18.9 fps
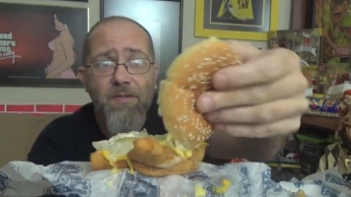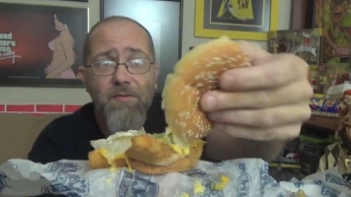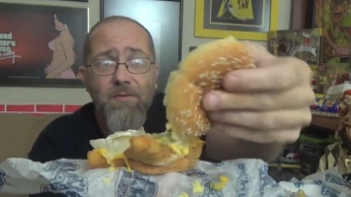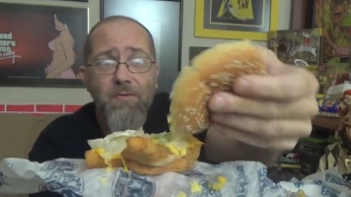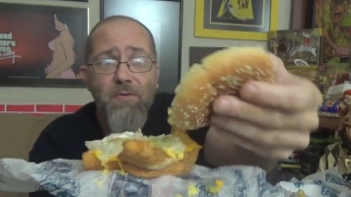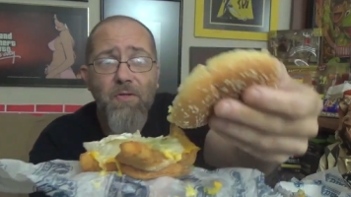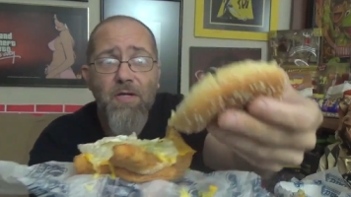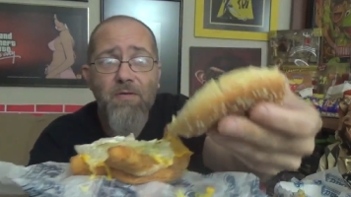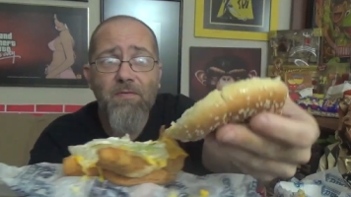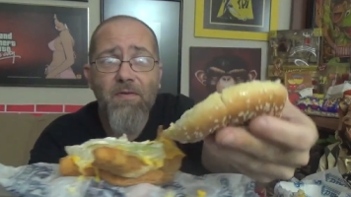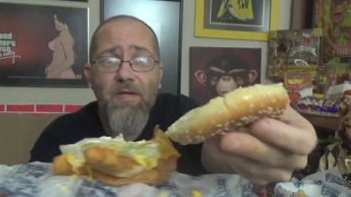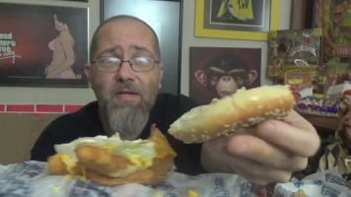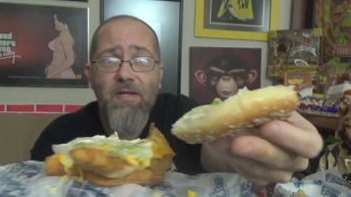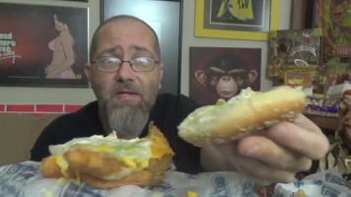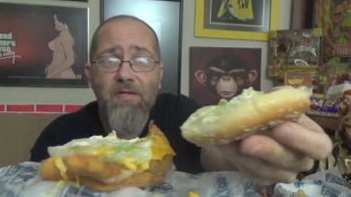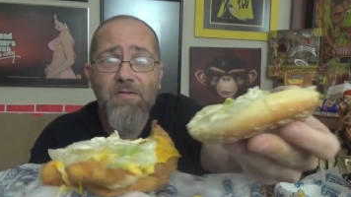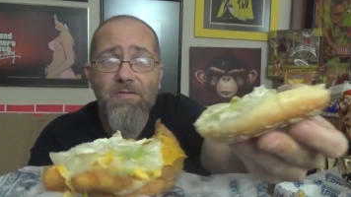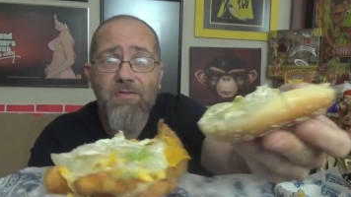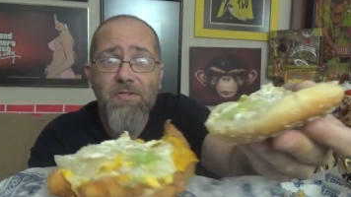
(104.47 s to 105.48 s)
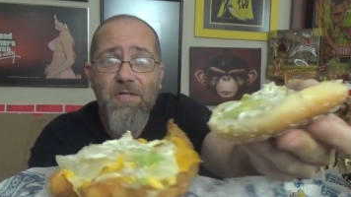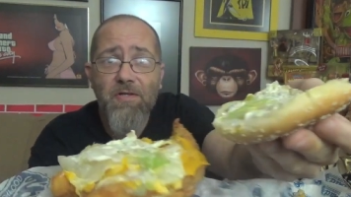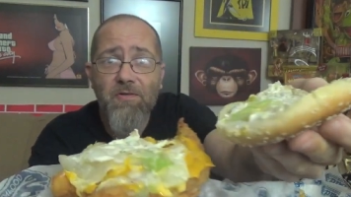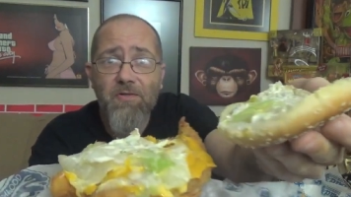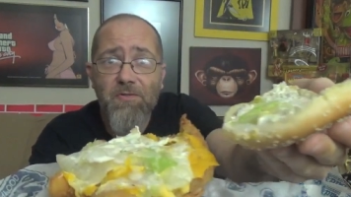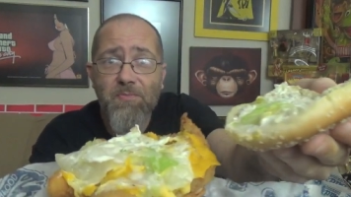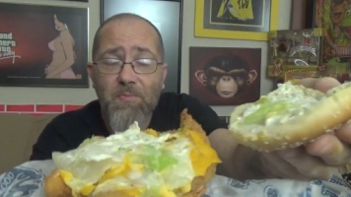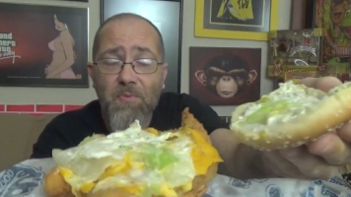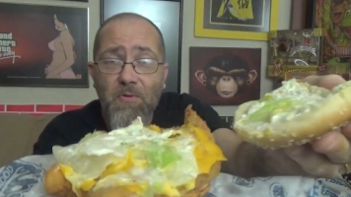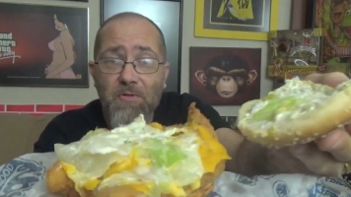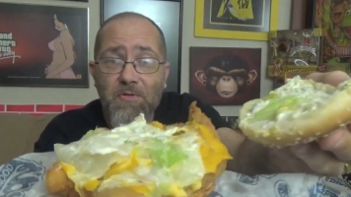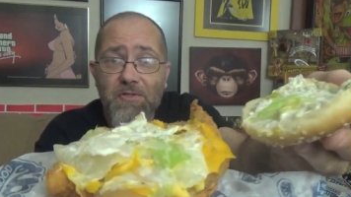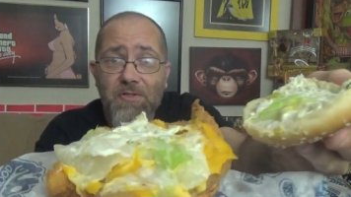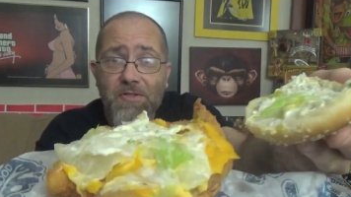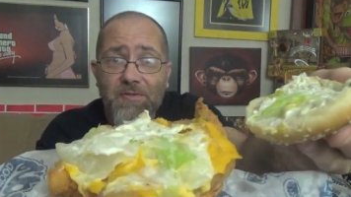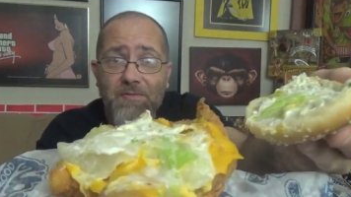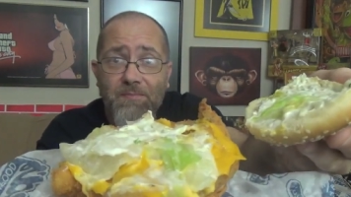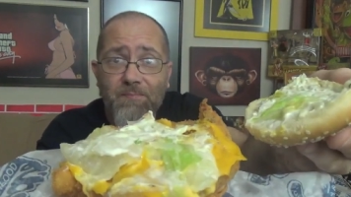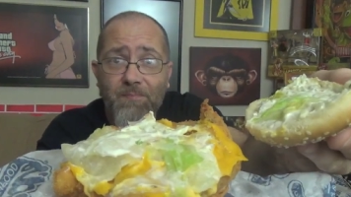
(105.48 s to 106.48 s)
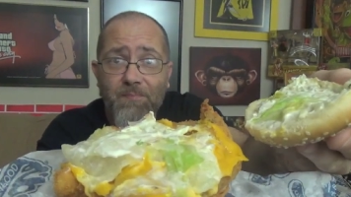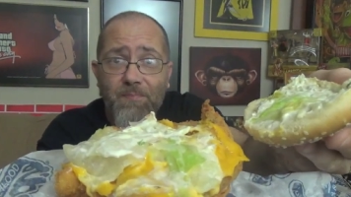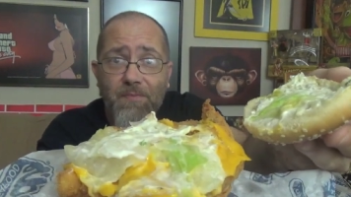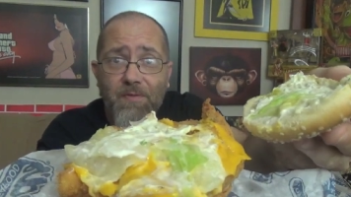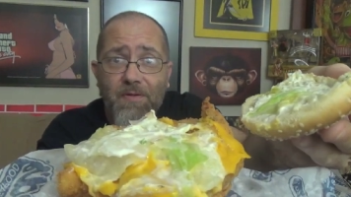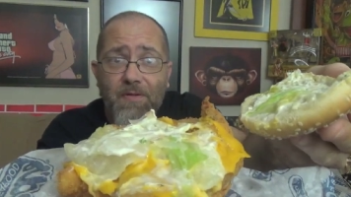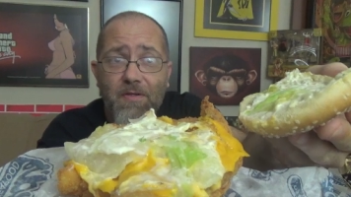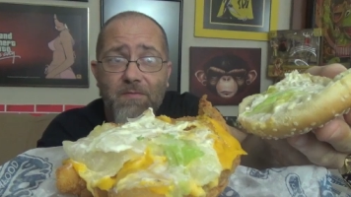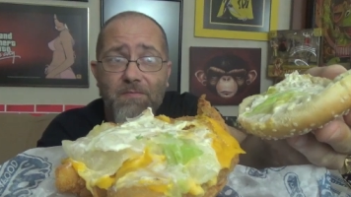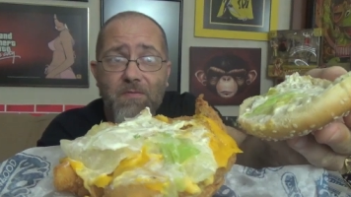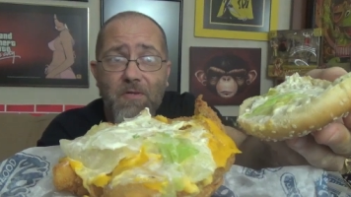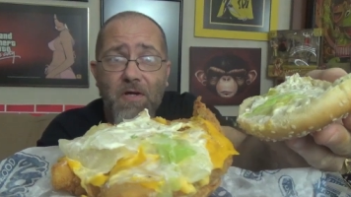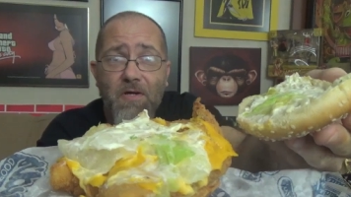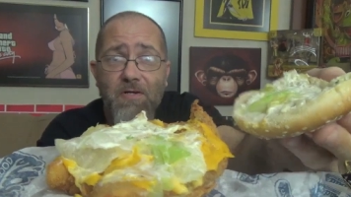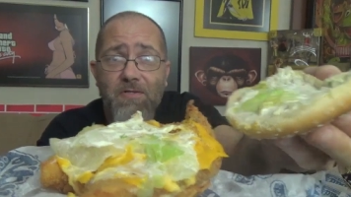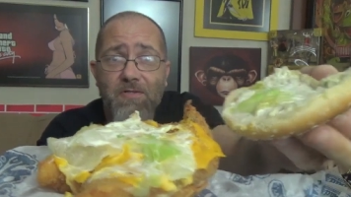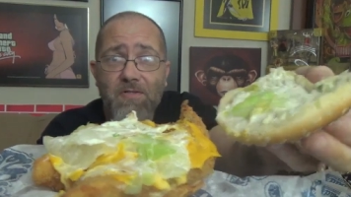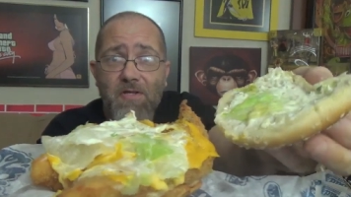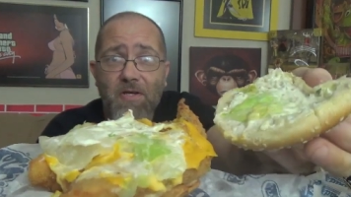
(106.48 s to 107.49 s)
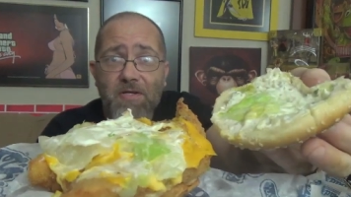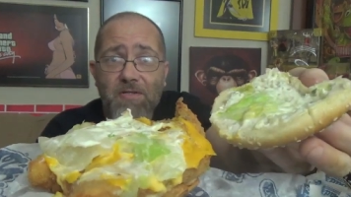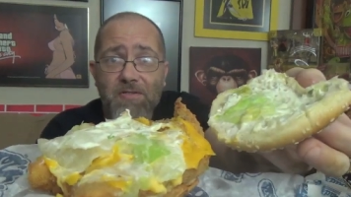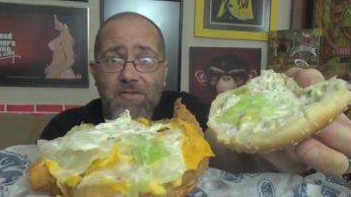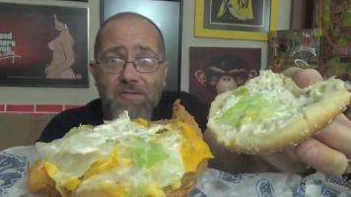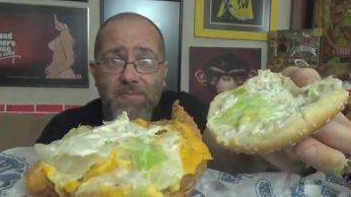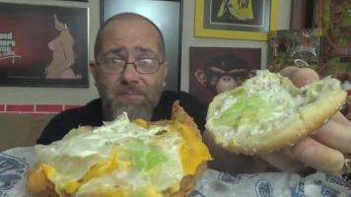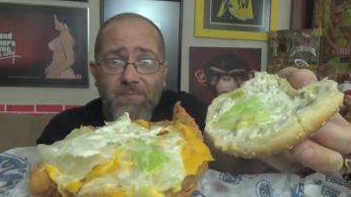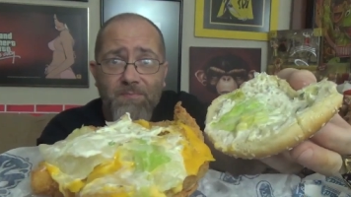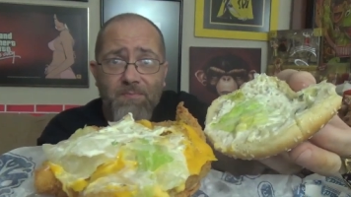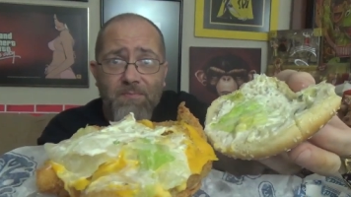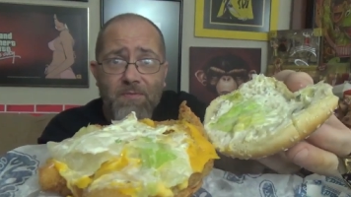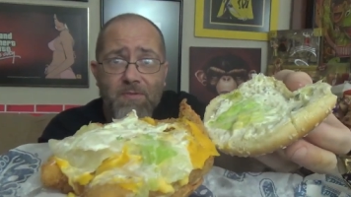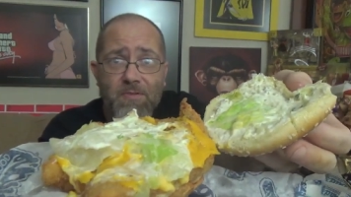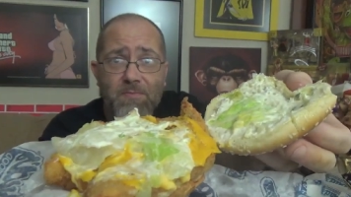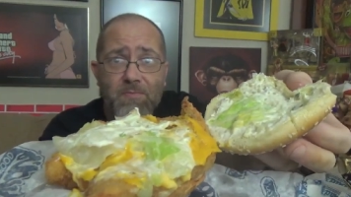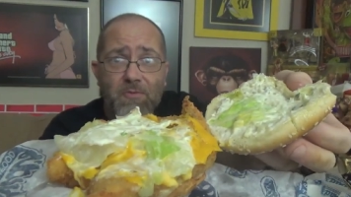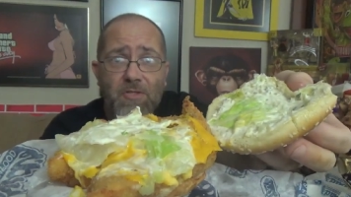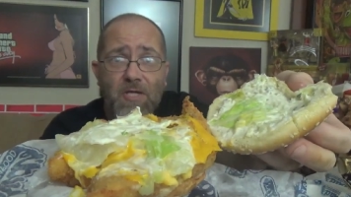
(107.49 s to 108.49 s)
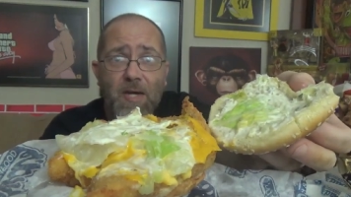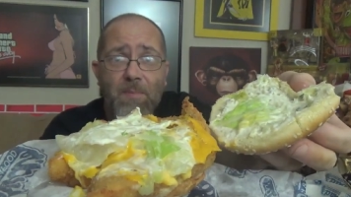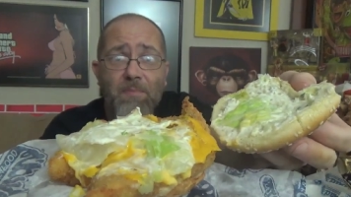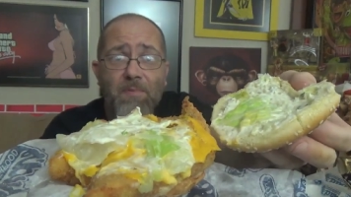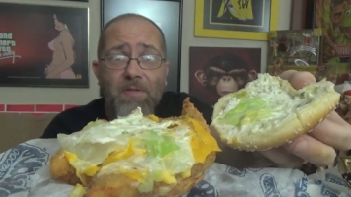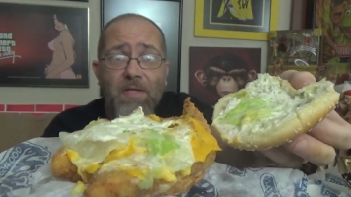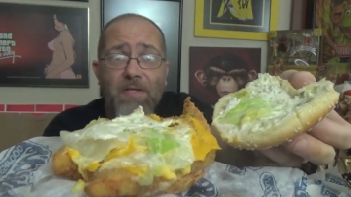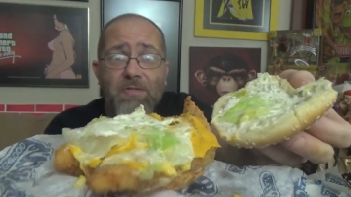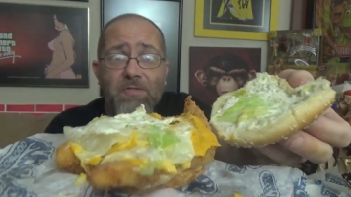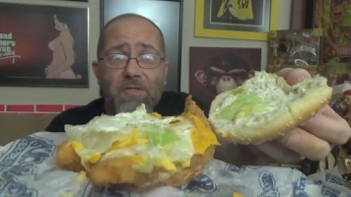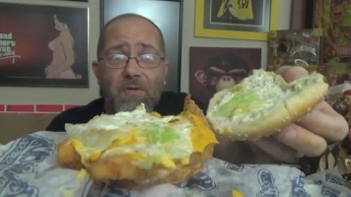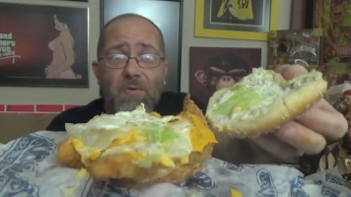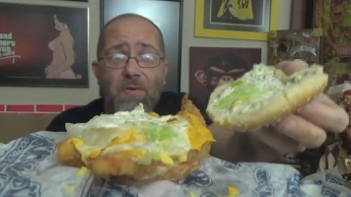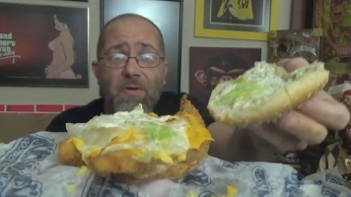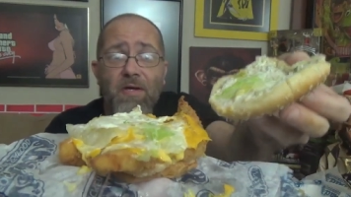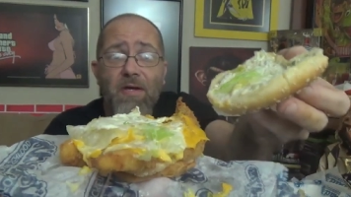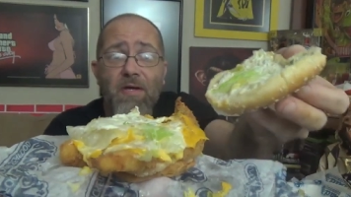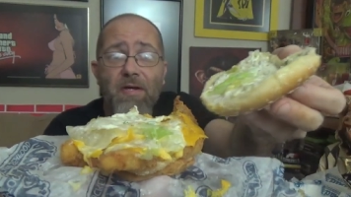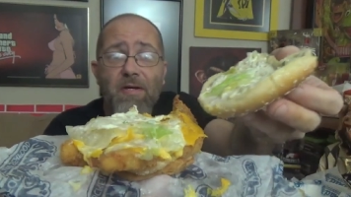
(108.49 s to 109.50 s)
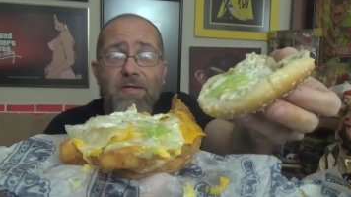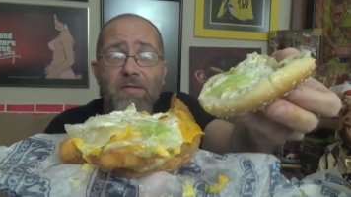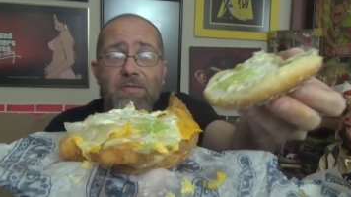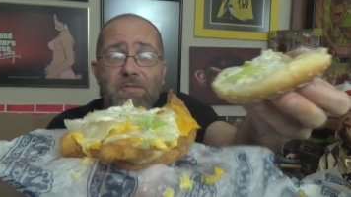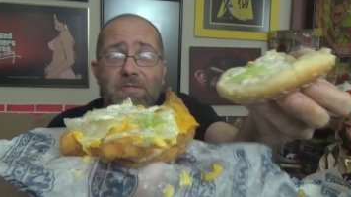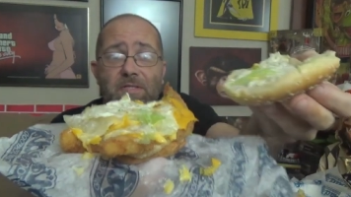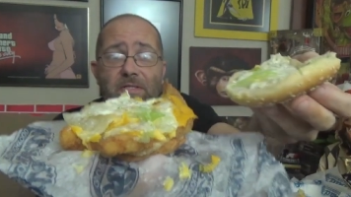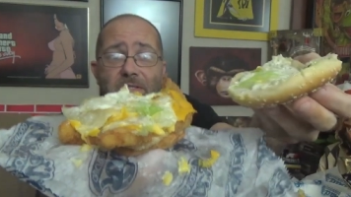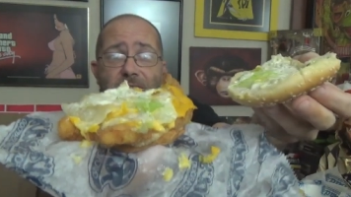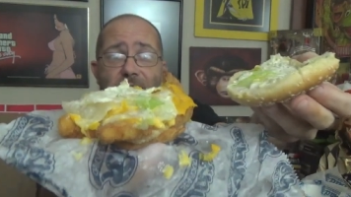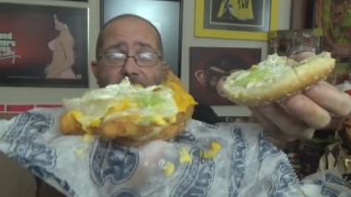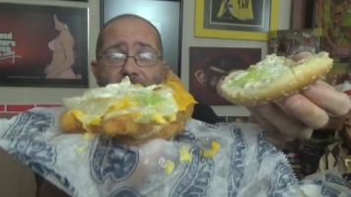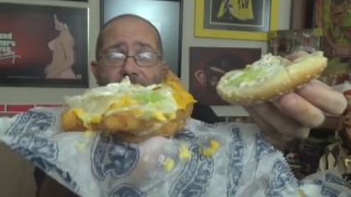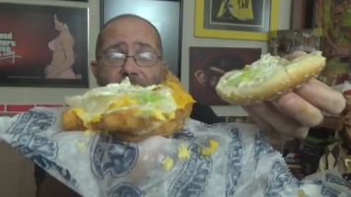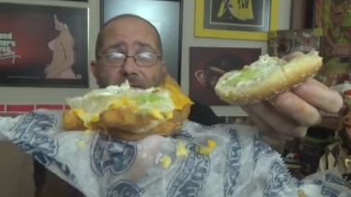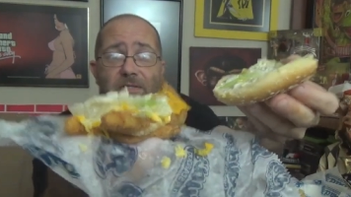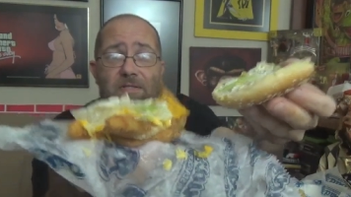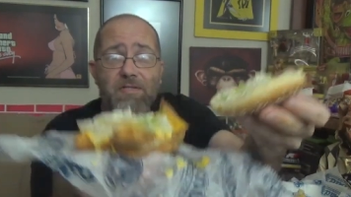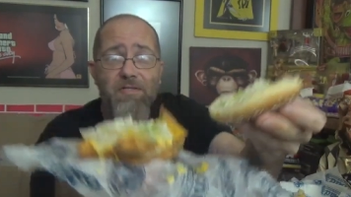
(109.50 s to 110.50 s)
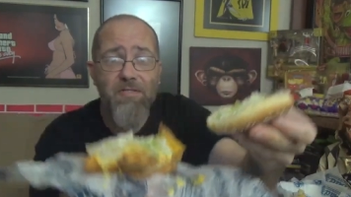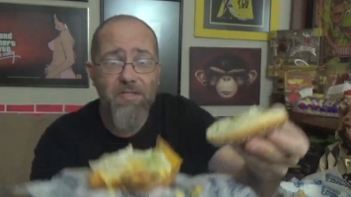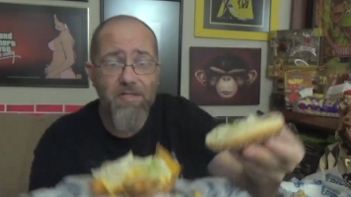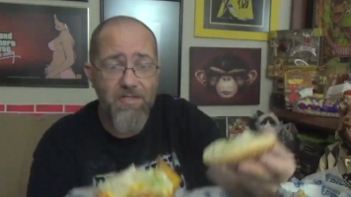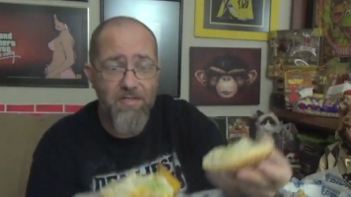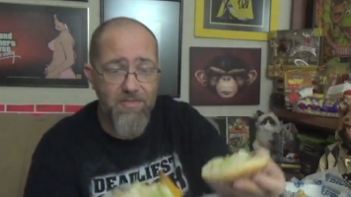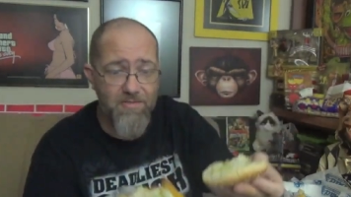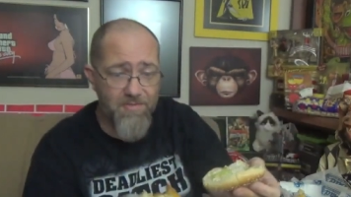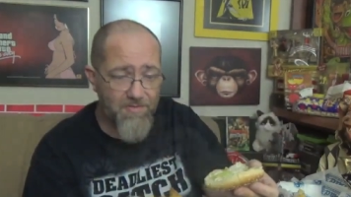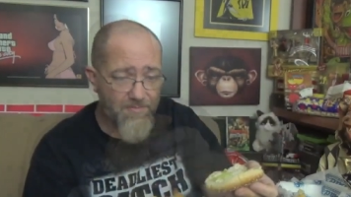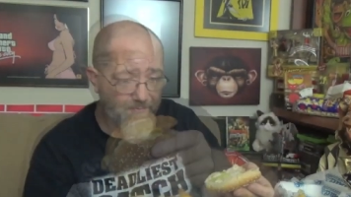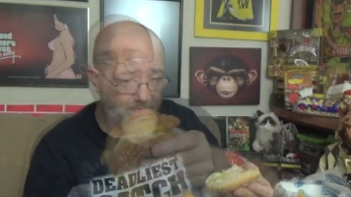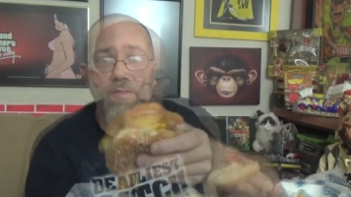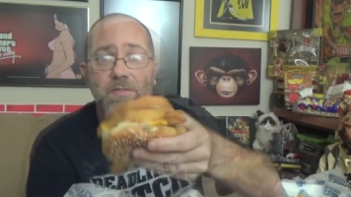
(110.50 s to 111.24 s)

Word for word: We do have a uh, generous portion of tartar sauce, some chopped lettuce going on. I do see a slice of cheese.